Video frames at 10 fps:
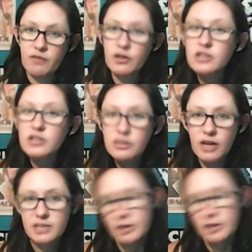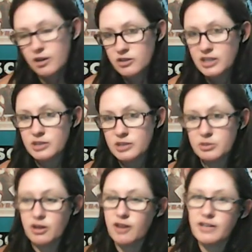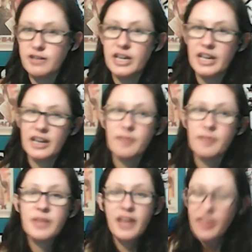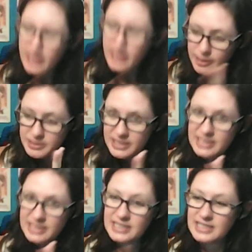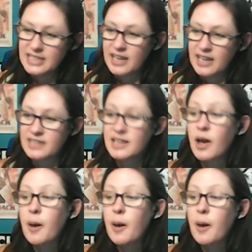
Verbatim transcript: First, he yeah. rides my coattails with the R rating, and then he ups the ante and dies